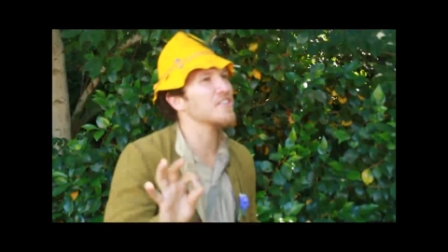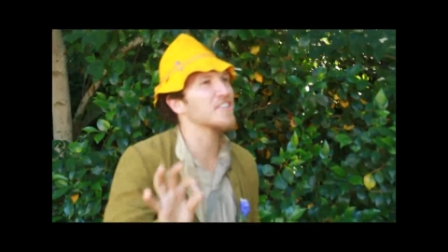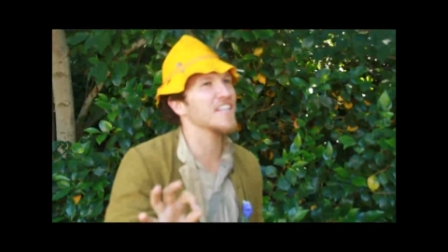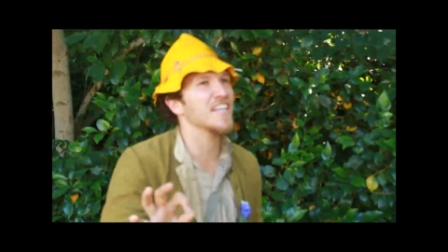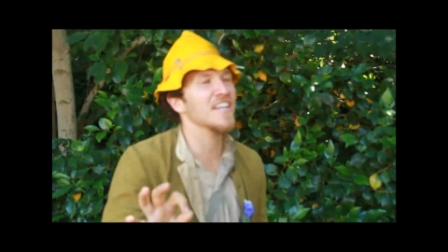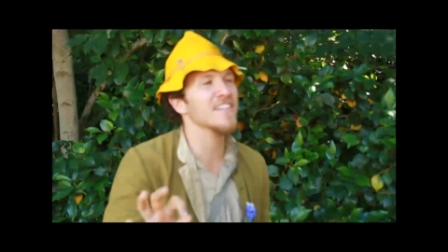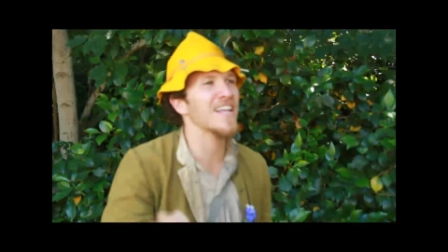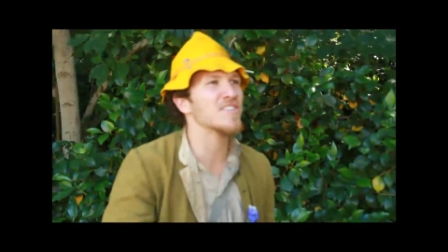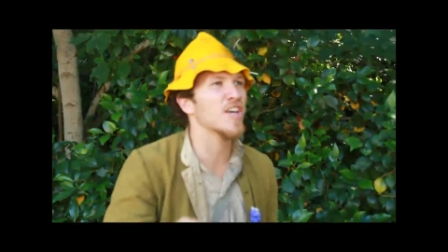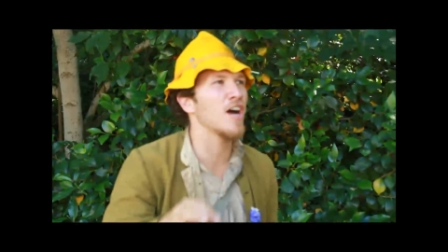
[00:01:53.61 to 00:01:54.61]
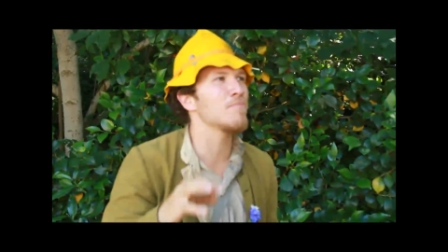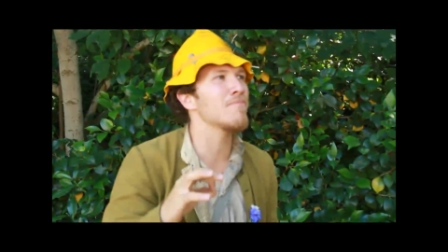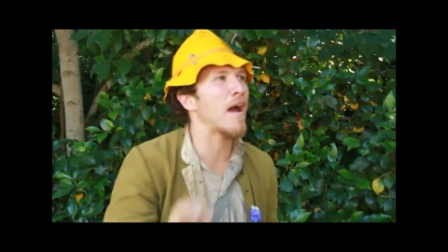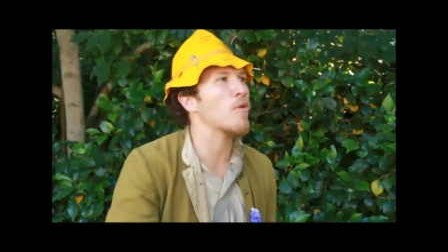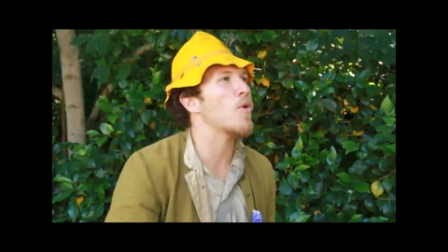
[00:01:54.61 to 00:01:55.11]
thing that's come
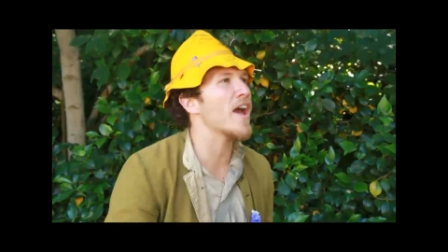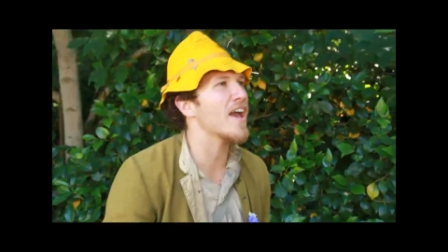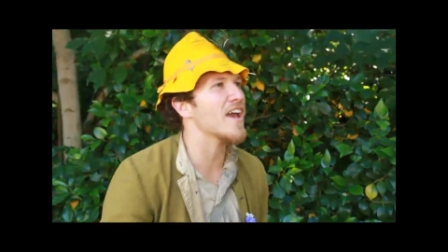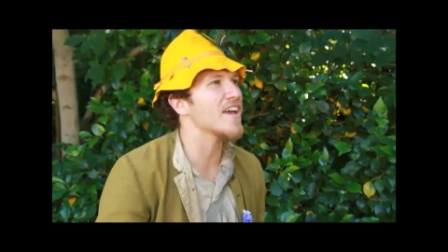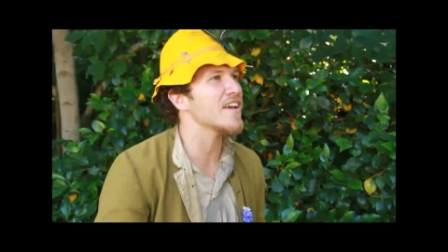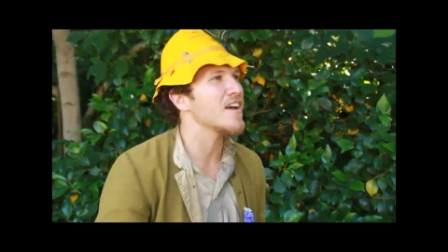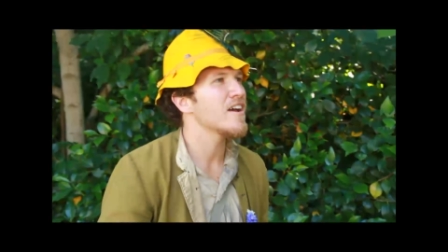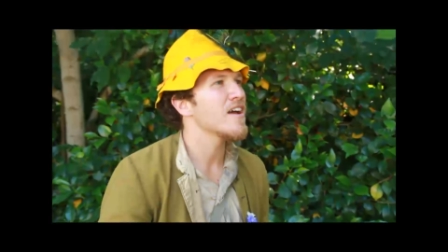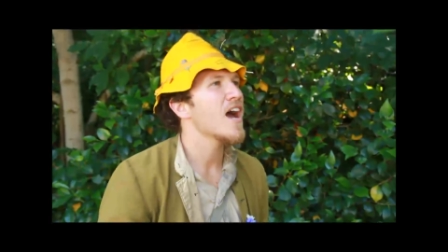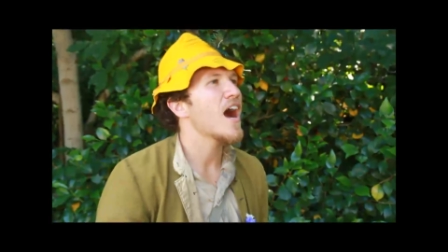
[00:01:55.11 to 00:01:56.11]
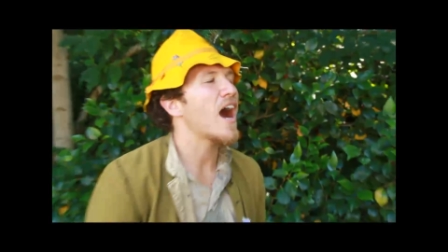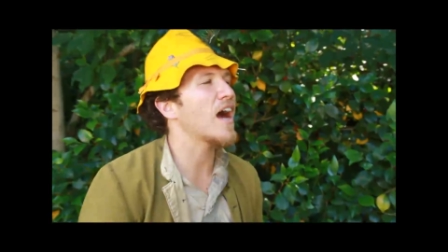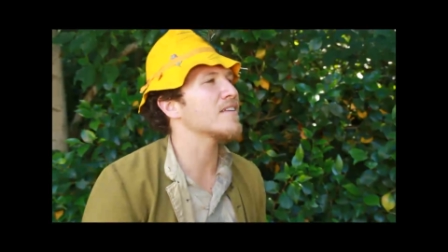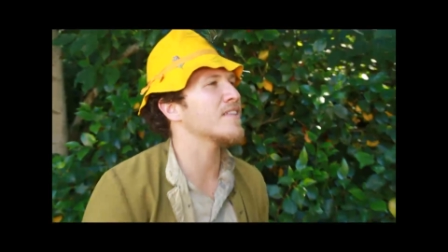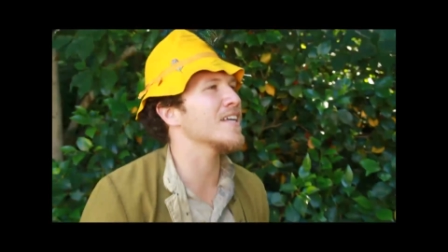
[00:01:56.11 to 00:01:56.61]
my way,
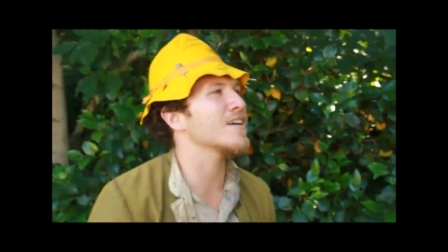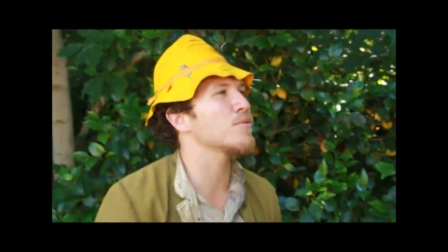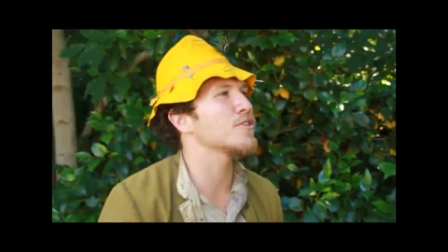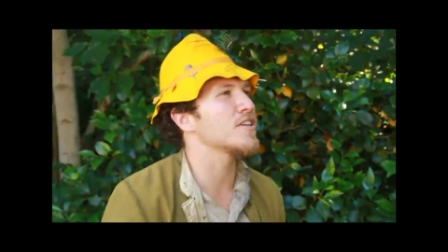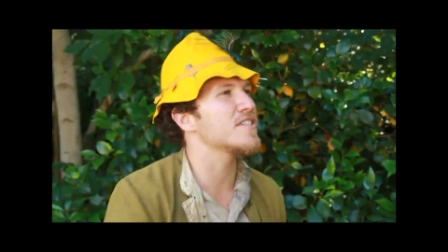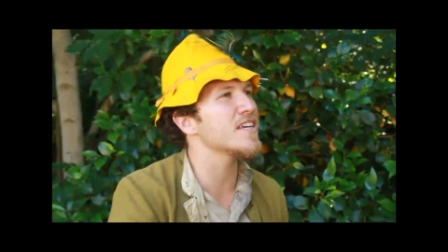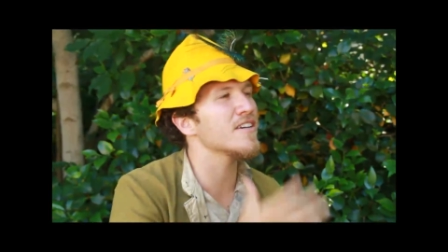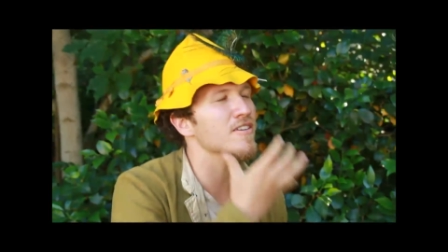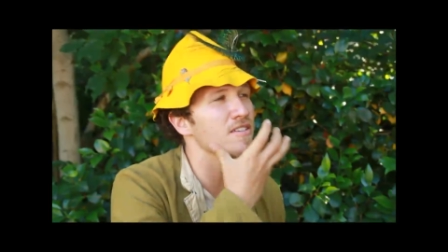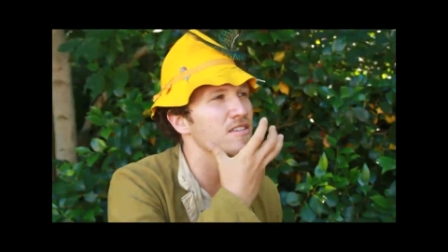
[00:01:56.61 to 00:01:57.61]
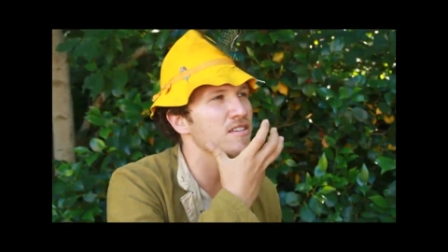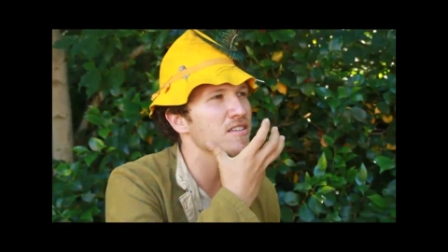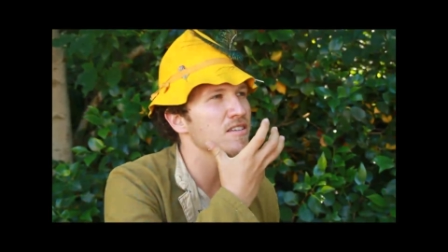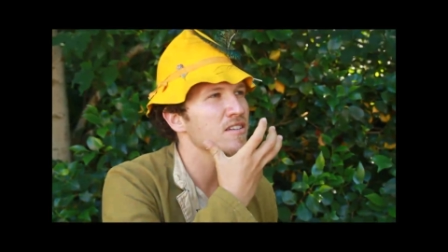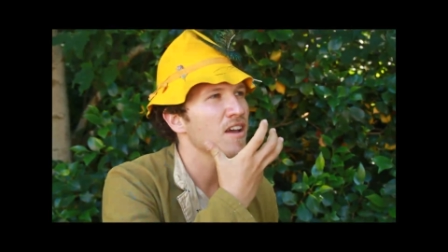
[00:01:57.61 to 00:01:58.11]
I think, were the
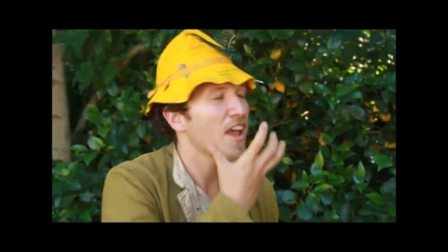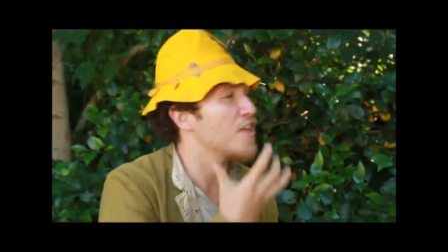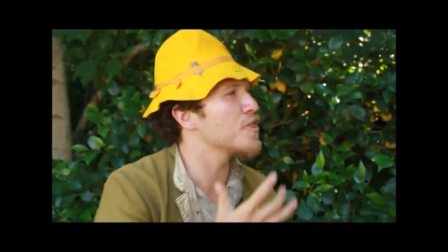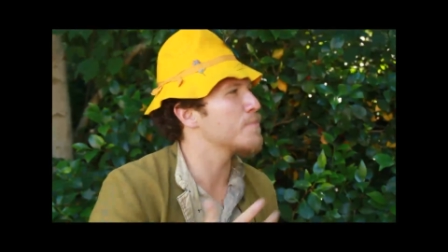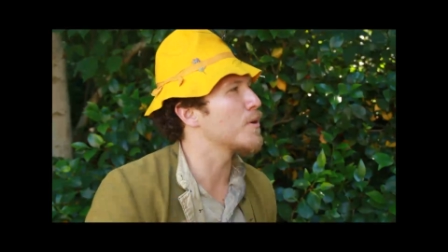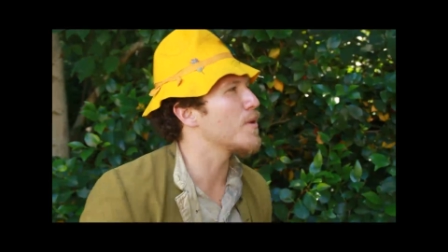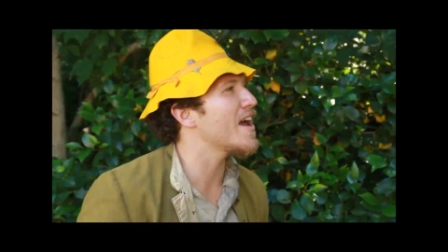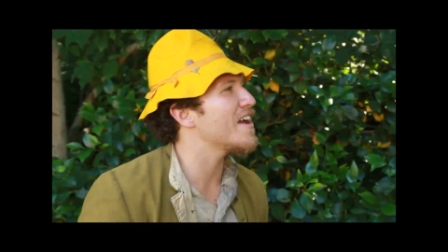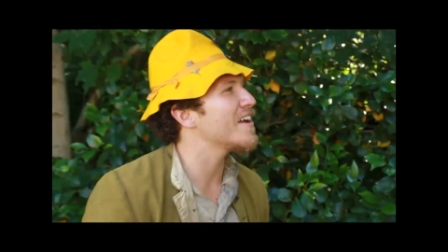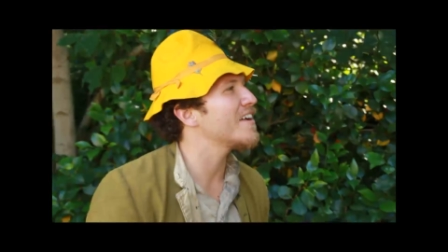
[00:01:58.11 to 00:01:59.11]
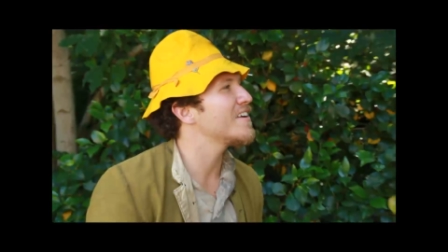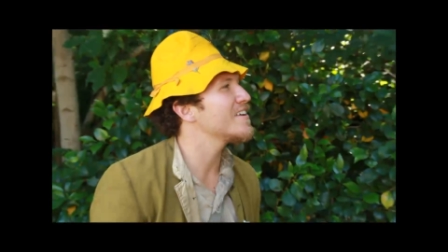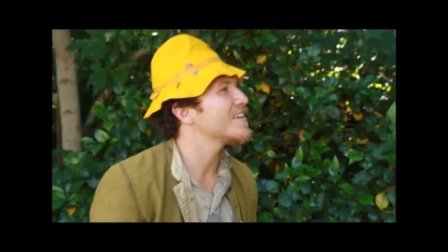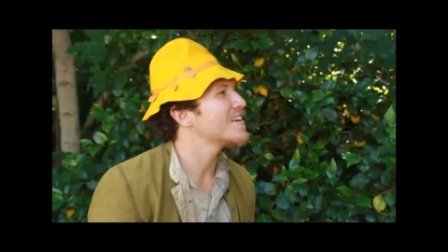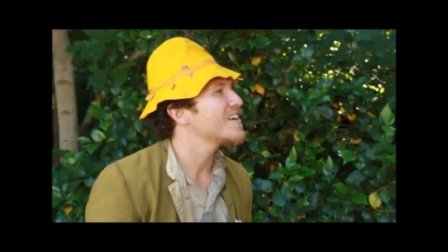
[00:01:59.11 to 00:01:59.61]
deers in the parade.
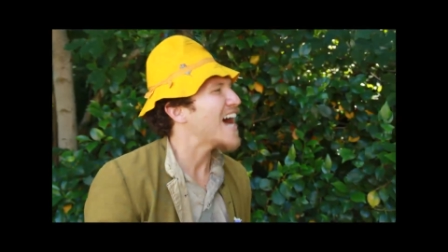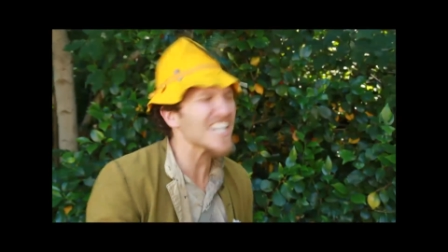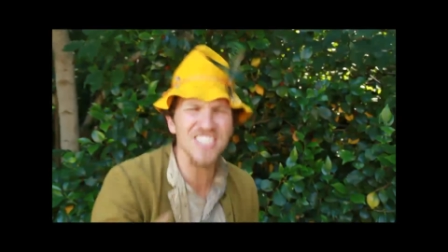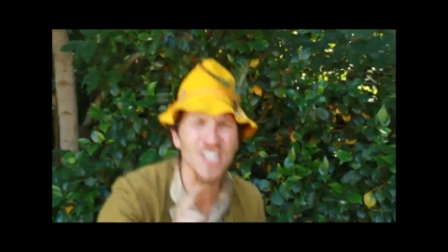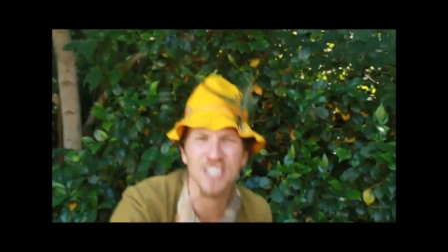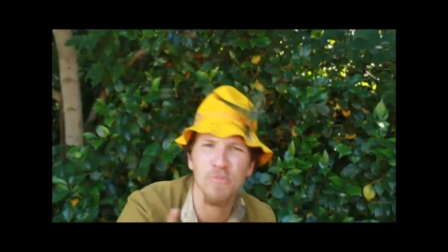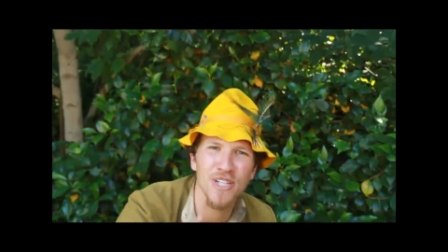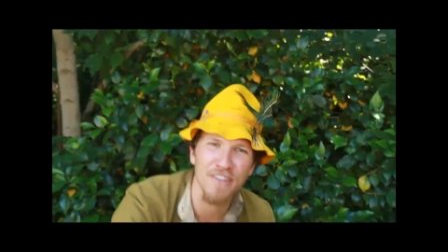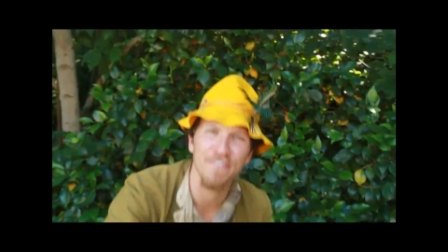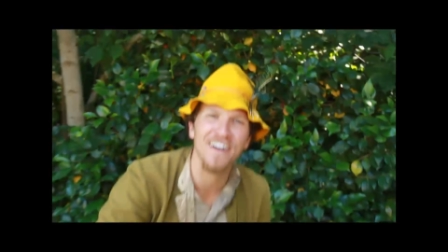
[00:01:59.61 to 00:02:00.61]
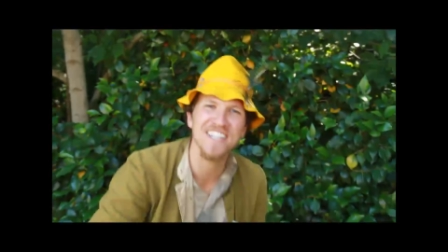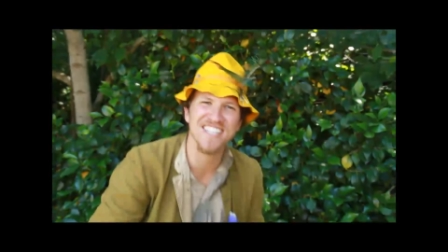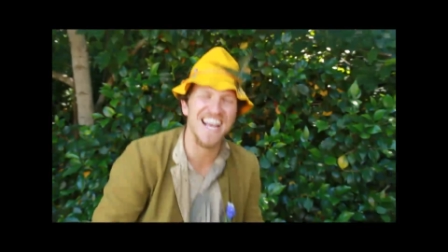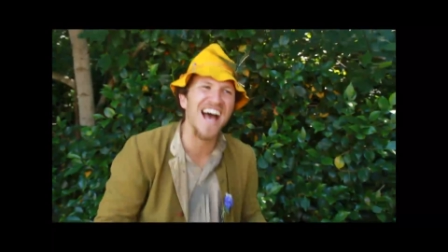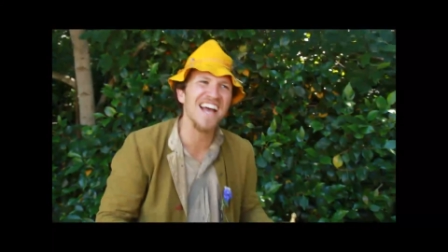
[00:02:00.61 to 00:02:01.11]
I saw some really funny
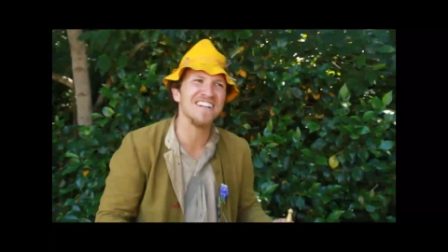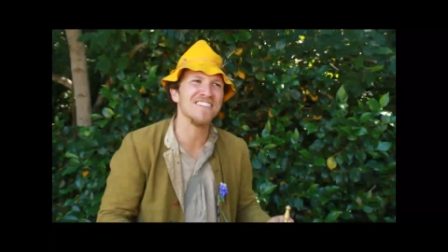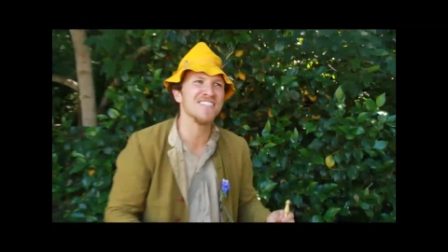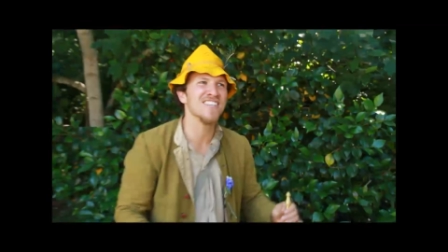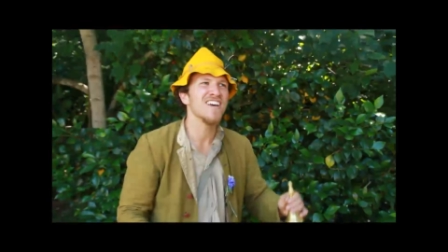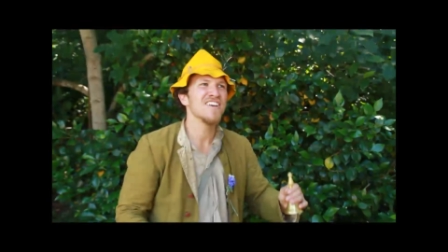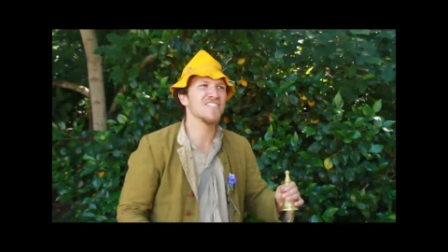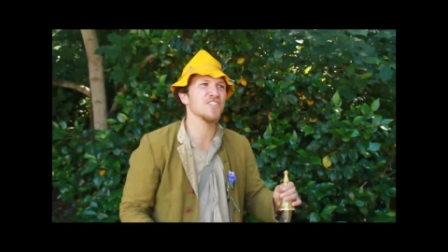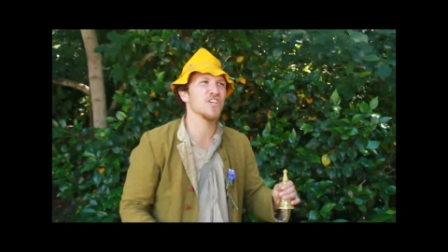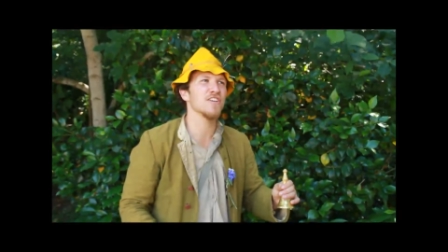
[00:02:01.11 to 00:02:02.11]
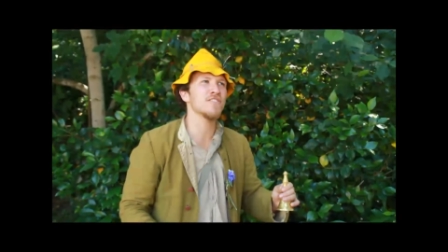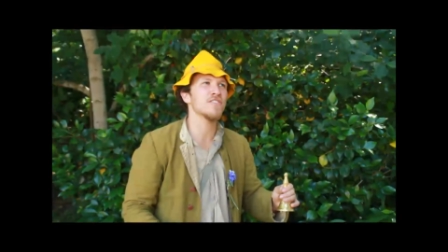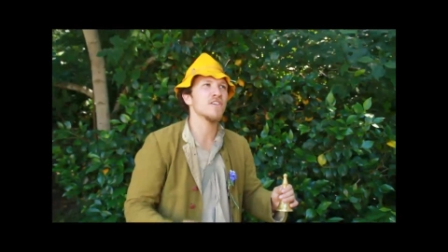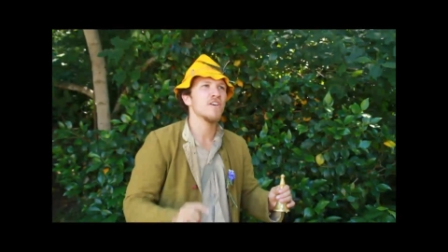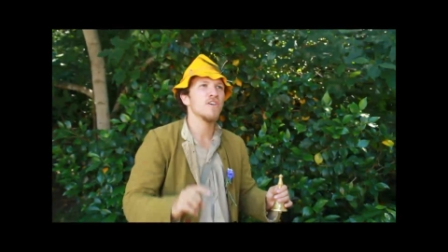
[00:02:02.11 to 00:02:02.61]
signs, such
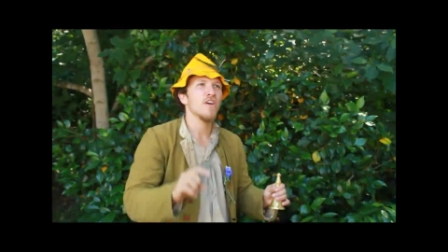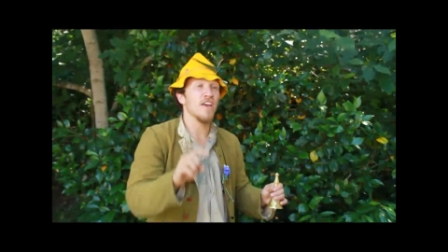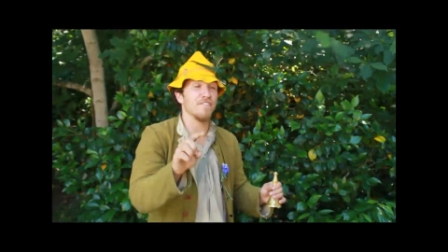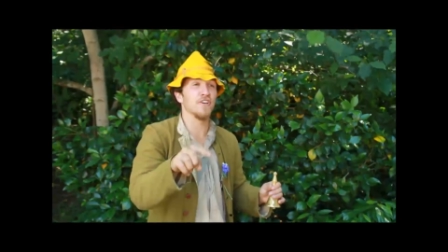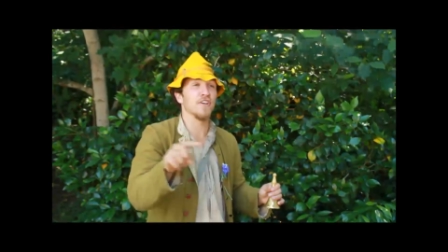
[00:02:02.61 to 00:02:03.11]
as, if you're